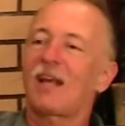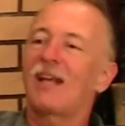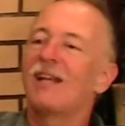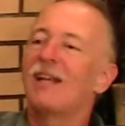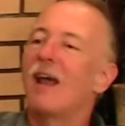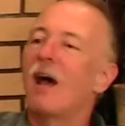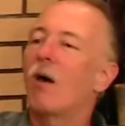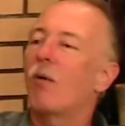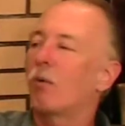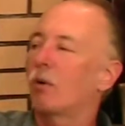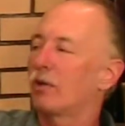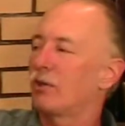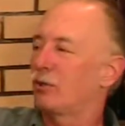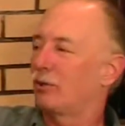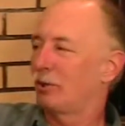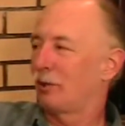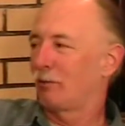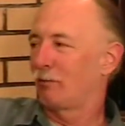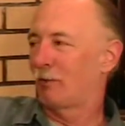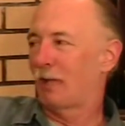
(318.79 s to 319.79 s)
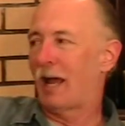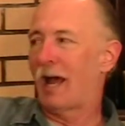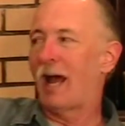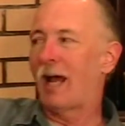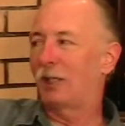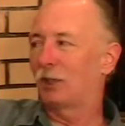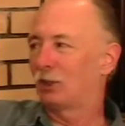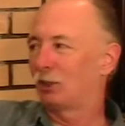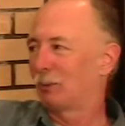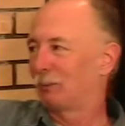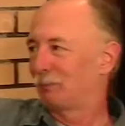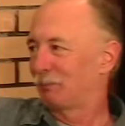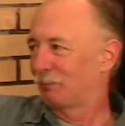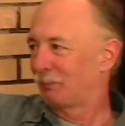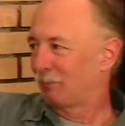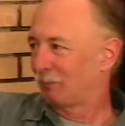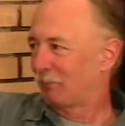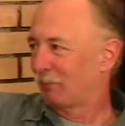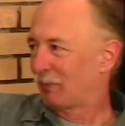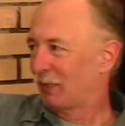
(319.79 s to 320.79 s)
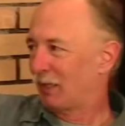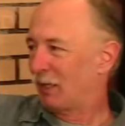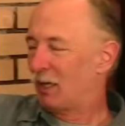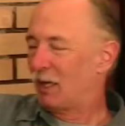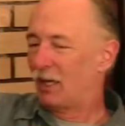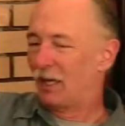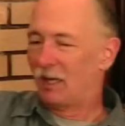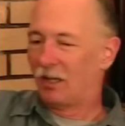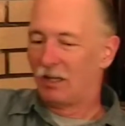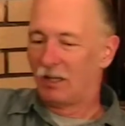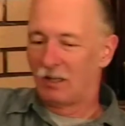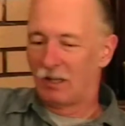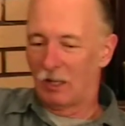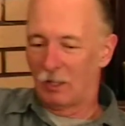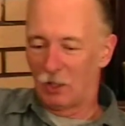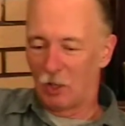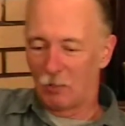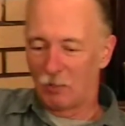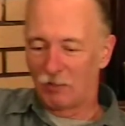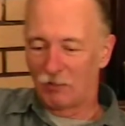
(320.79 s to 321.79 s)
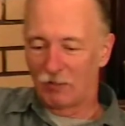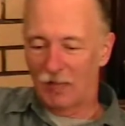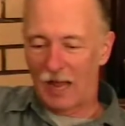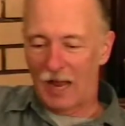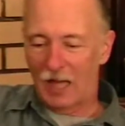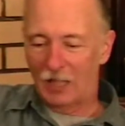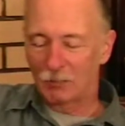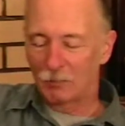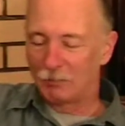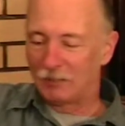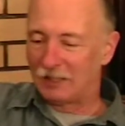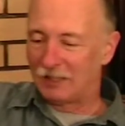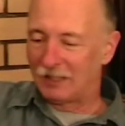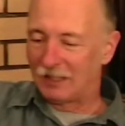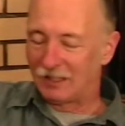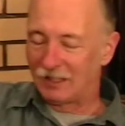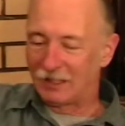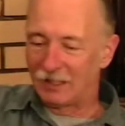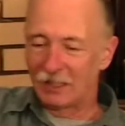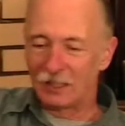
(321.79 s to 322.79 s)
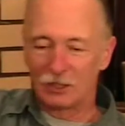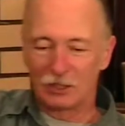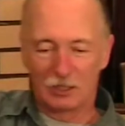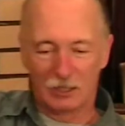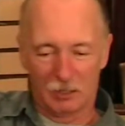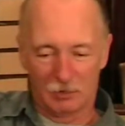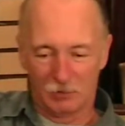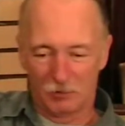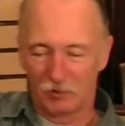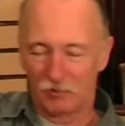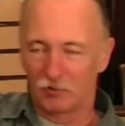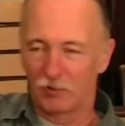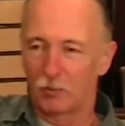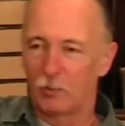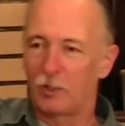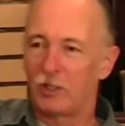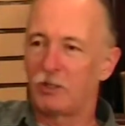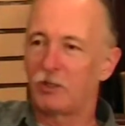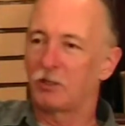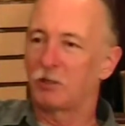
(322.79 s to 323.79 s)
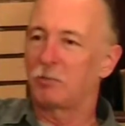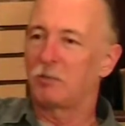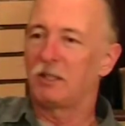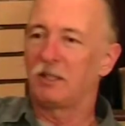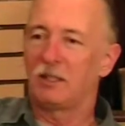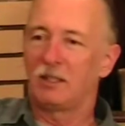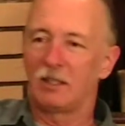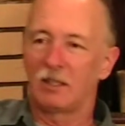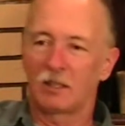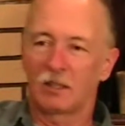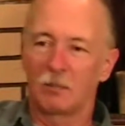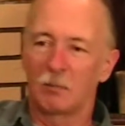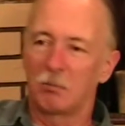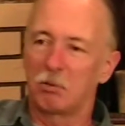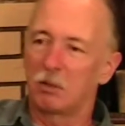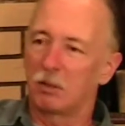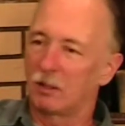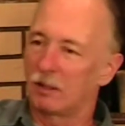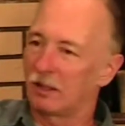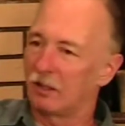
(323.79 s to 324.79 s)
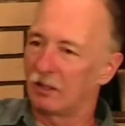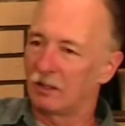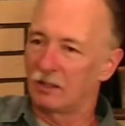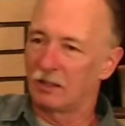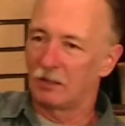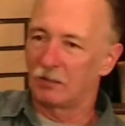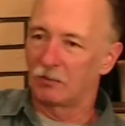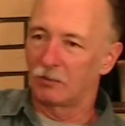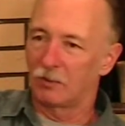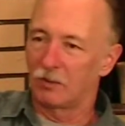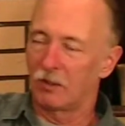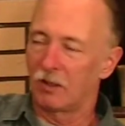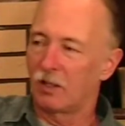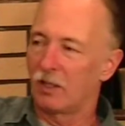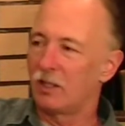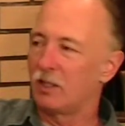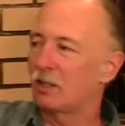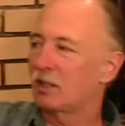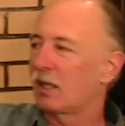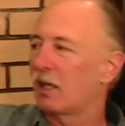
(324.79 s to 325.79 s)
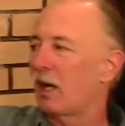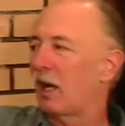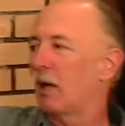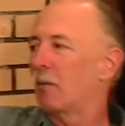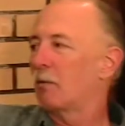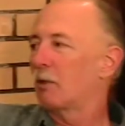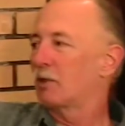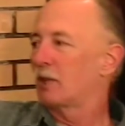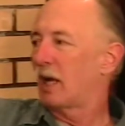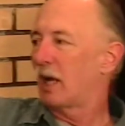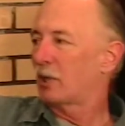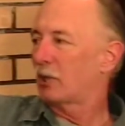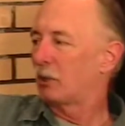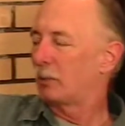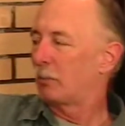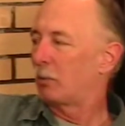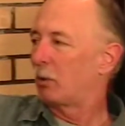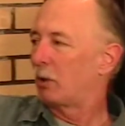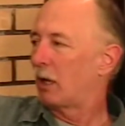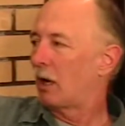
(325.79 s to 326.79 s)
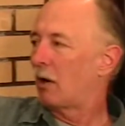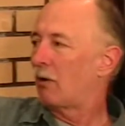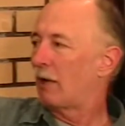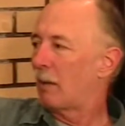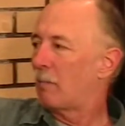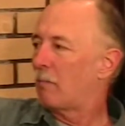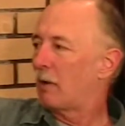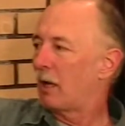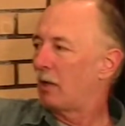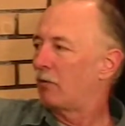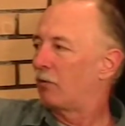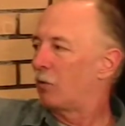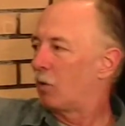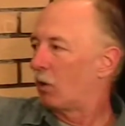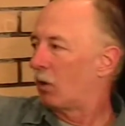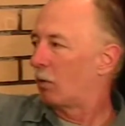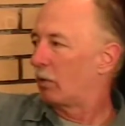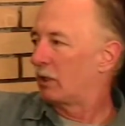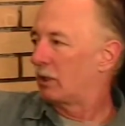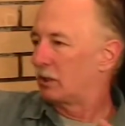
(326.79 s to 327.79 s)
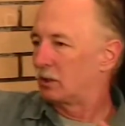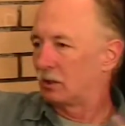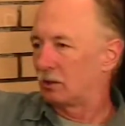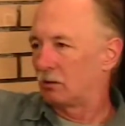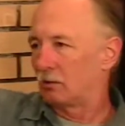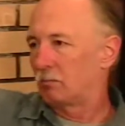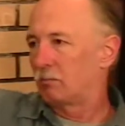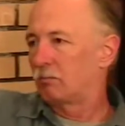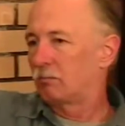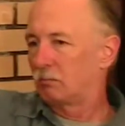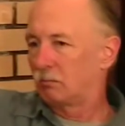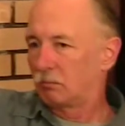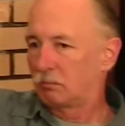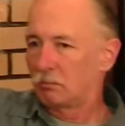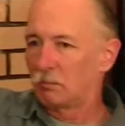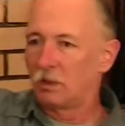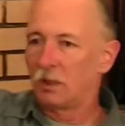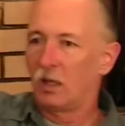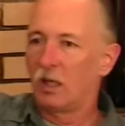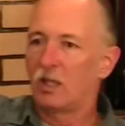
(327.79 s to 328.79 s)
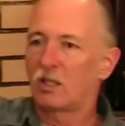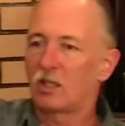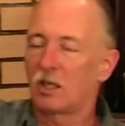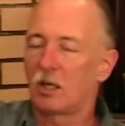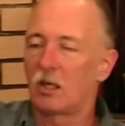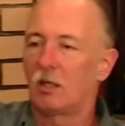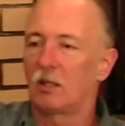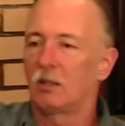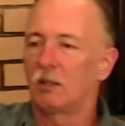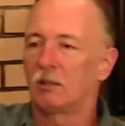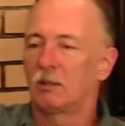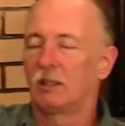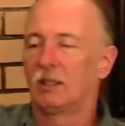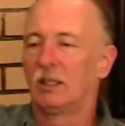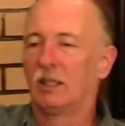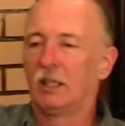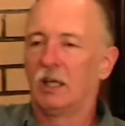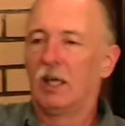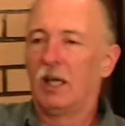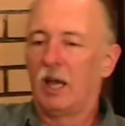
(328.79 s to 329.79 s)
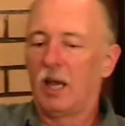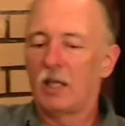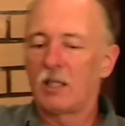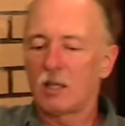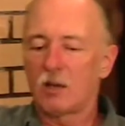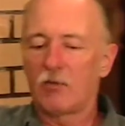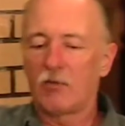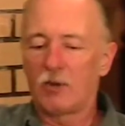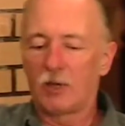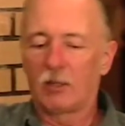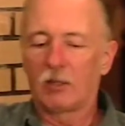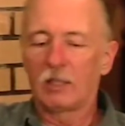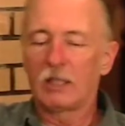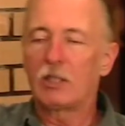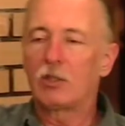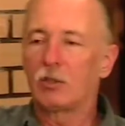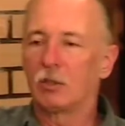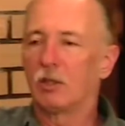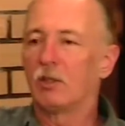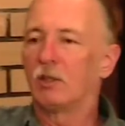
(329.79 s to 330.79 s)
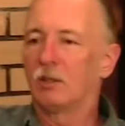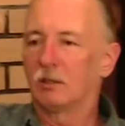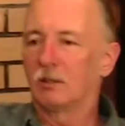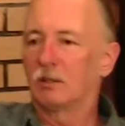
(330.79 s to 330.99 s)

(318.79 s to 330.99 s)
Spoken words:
Now we're using Flash. Adobe Flash Media is different from Windows Media, completely different. These cameras actually put out MPEG-4, which is it's a fairly good,